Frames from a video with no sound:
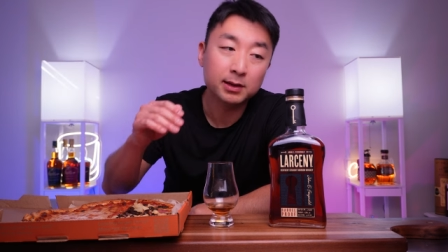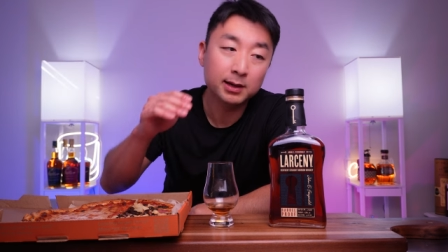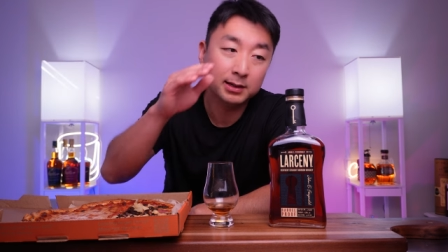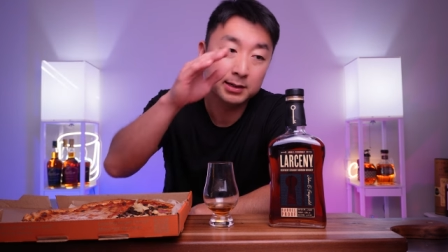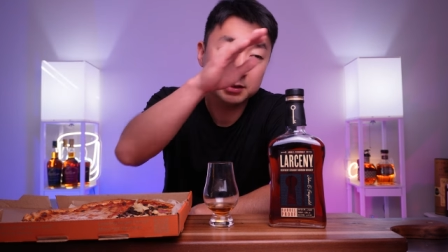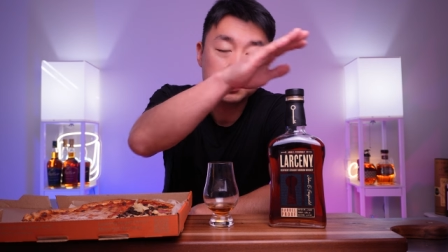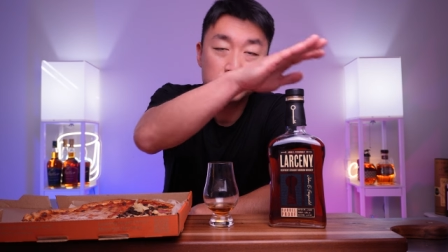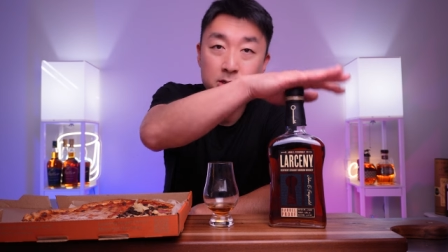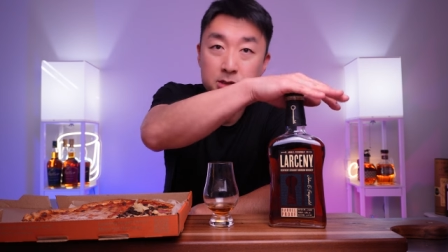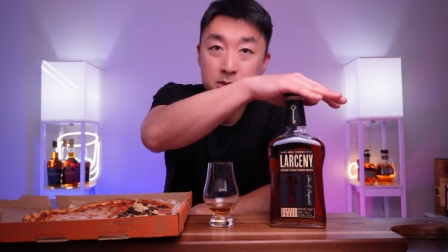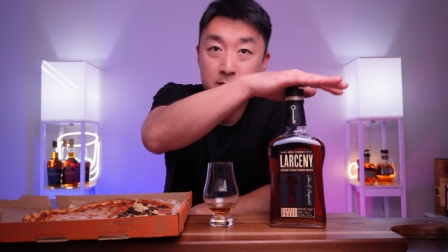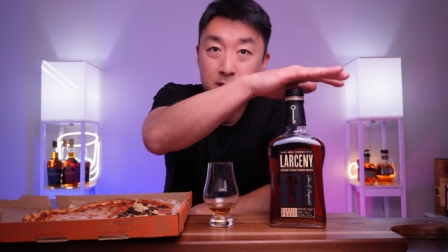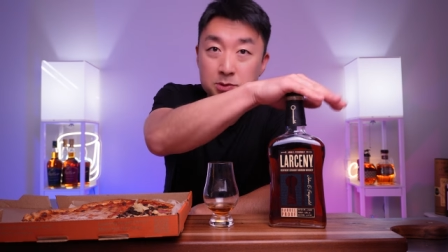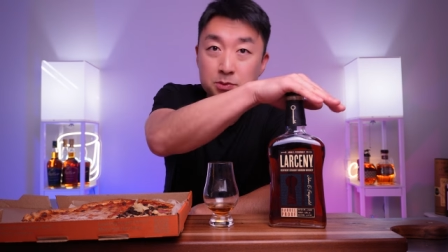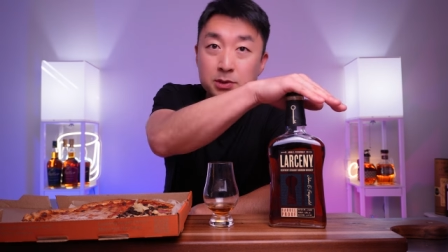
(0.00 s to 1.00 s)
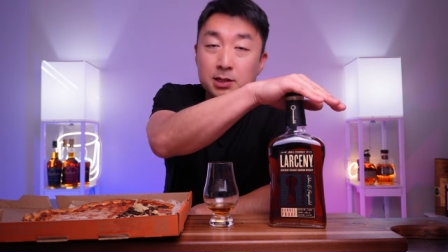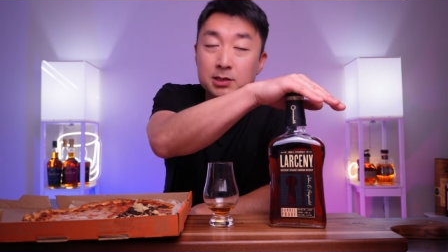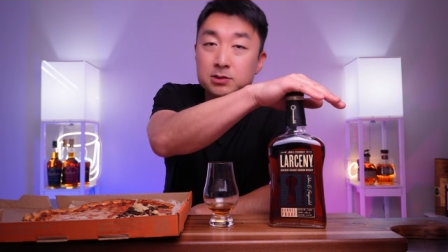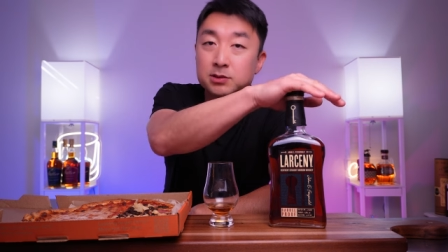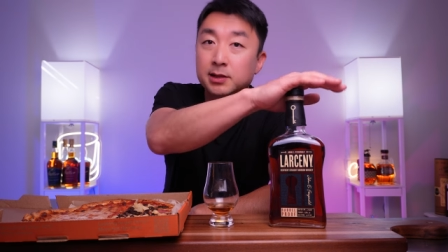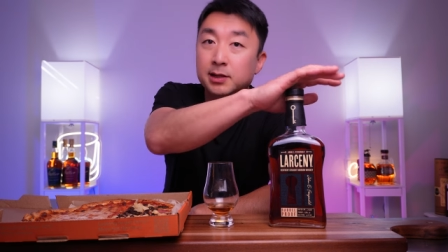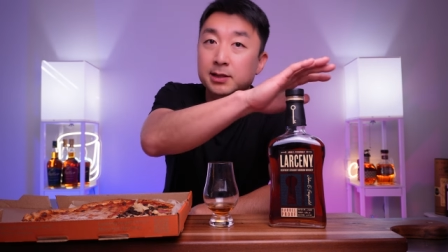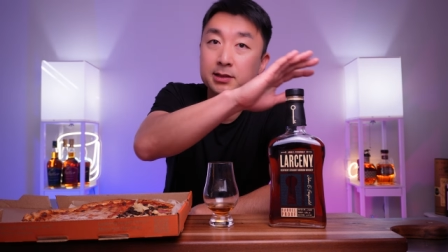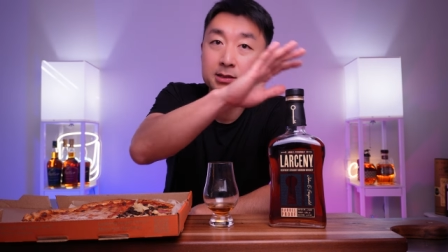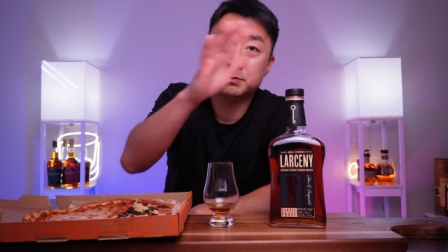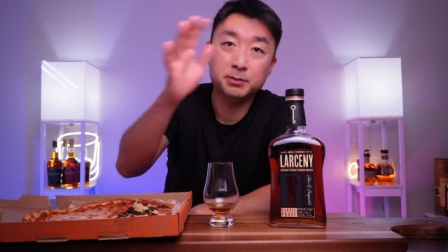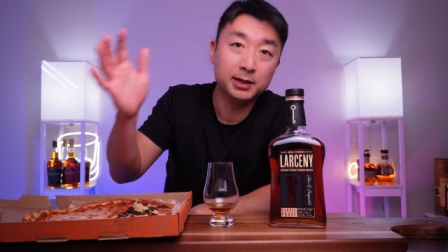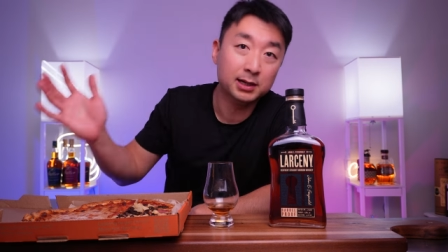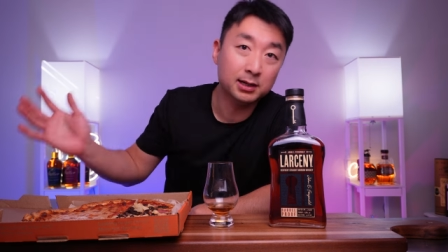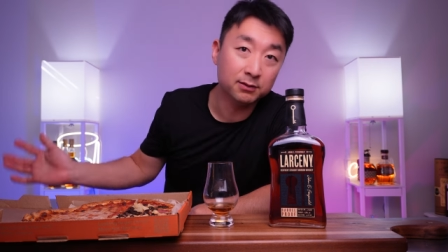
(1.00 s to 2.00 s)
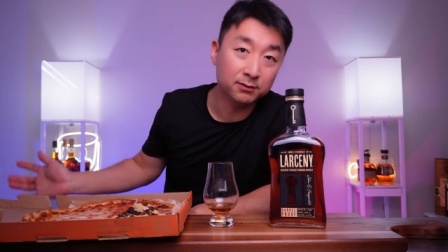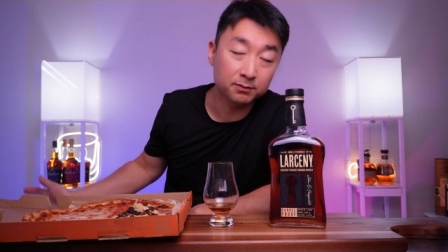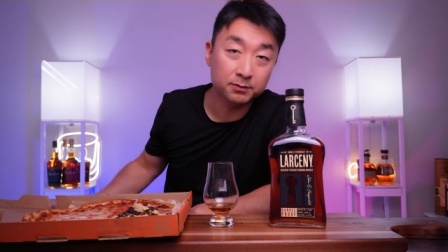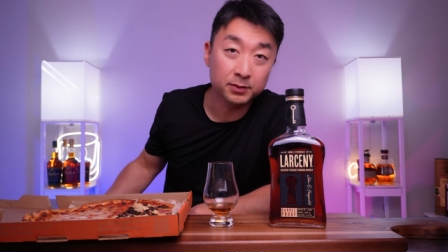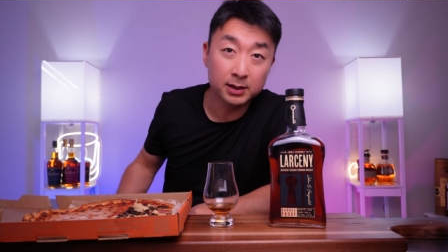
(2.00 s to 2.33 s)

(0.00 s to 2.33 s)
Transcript: and this all this one also is made out of